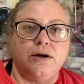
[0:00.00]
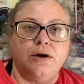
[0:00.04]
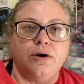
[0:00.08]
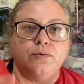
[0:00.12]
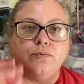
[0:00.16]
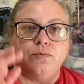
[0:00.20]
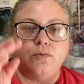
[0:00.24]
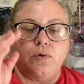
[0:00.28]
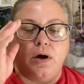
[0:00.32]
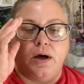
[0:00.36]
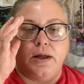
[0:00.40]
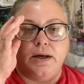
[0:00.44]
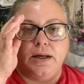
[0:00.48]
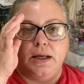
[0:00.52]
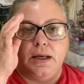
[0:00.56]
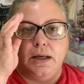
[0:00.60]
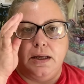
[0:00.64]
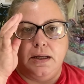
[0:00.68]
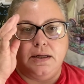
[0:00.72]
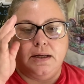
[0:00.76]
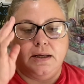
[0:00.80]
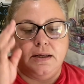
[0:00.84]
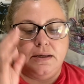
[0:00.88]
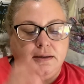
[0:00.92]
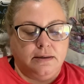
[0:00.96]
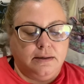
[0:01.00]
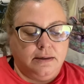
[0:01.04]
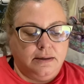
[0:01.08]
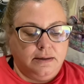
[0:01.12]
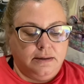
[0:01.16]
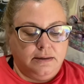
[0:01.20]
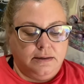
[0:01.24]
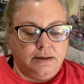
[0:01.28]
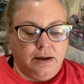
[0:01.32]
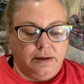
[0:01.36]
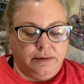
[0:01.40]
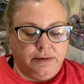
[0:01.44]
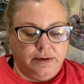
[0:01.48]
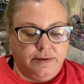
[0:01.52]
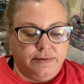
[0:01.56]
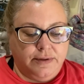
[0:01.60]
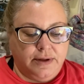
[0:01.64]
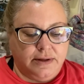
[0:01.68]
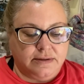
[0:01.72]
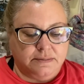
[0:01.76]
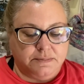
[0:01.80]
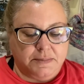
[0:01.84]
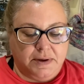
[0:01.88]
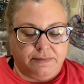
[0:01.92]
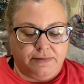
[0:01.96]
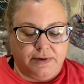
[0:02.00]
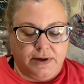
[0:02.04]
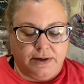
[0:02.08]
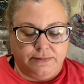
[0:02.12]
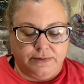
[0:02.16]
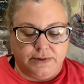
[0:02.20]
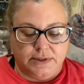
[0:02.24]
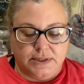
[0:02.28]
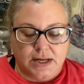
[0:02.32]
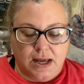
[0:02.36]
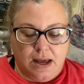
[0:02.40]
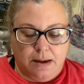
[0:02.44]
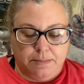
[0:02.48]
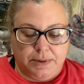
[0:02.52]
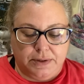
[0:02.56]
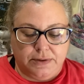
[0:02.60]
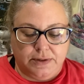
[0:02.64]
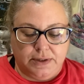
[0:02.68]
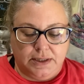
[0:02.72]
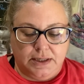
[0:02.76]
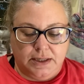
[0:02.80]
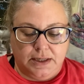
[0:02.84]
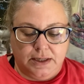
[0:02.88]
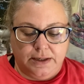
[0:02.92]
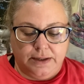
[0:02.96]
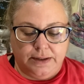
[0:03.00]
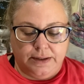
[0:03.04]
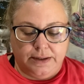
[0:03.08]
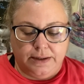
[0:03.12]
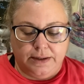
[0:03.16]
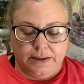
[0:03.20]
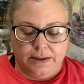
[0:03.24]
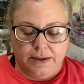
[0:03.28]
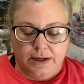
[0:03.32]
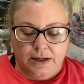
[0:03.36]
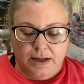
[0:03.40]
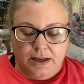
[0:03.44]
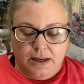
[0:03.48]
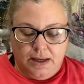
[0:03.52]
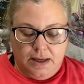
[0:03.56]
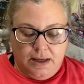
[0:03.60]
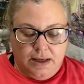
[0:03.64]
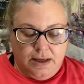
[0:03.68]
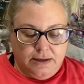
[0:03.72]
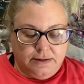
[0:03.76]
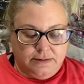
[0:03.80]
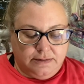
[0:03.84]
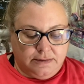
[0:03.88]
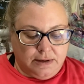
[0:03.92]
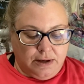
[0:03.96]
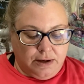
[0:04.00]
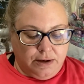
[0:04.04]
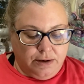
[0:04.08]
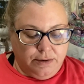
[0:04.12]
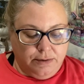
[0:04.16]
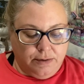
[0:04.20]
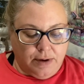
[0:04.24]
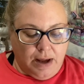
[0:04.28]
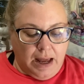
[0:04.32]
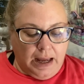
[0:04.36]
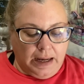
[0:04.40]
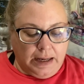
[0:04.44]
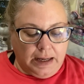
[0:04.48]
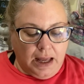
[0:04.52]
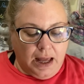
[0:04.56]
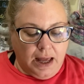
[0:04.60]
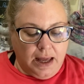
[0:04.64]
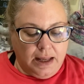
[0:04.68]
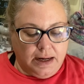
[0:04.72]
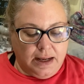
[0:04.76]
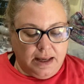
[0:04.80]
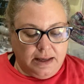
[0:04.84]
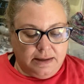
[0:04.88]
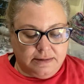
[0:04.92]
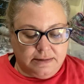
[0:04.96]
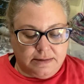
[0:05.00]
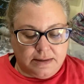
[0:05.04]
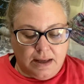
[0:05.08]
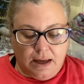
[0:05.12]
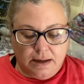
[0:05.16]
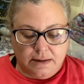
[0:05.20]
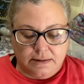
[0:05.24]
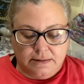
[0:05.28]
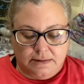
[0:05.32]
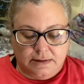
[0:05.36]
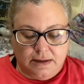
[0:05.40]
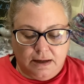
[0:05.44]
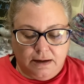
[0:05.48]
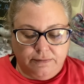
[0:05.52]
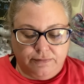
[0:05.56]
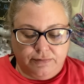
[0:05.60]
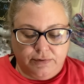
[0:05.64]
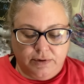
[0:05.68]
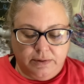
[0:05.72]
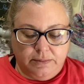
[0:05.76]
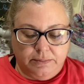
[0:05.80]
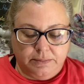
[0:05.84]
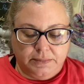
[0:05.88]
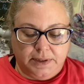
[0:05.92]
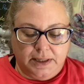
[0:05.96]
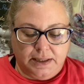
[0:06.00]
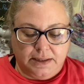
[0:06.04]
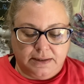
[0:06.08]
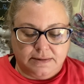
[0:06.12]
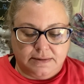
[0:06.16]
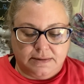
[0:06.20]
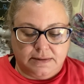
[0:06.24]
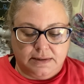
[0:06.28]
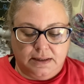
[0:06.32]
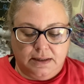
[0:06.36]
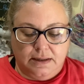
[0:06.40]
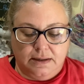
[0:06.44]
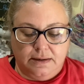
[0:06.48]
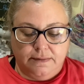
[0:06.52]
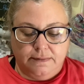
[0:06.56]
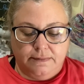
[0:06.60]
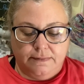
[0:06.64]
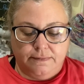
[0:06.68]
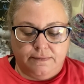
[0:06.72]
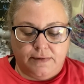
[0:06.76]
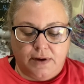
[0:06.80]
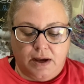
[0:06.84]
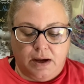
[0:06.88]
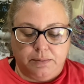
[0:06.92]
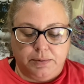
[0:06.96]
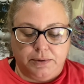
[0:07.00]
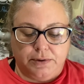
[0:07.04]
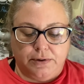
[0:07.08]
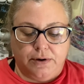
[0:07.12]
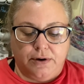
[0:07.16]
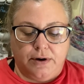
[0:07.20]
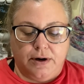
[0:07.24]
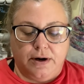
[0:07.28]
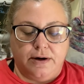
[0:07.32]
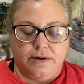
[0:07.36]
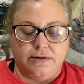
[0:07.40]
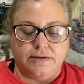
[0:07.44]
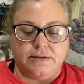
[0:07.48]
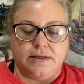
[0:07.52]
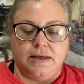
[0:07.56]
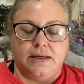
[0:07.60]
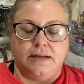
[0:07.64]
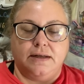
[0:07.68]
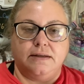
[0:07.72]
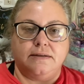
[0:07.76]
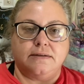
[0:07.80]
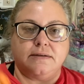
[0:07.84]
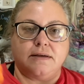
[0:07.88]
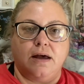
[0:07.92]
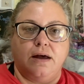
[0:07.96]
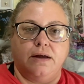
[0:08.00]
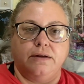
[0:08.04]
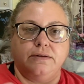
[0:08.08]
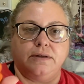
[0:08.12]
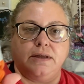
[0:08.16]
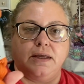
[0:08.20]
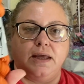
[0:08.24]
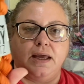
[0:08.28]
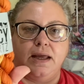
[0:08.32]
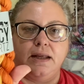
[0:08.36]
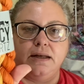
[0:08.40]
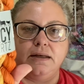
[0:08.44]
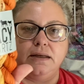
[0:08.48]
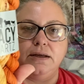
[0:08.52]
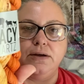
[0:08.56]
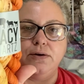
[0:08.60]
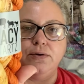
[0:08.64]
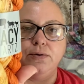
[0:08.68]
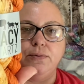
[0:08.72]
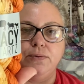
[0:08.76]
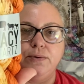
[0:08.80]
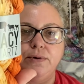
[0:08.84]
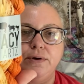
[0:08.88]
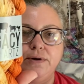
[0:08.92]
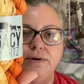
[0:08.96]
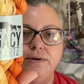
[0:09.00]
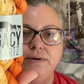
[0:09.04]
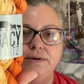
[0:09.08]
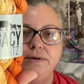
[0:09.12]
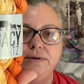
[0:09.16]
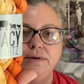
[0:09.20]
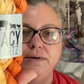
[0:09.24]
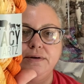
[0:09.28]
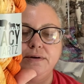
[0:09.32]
running, and y'all know that's my favorite time of the year. So I got a sock set from Legacy Fiber Arts, and it's called Candy Corn.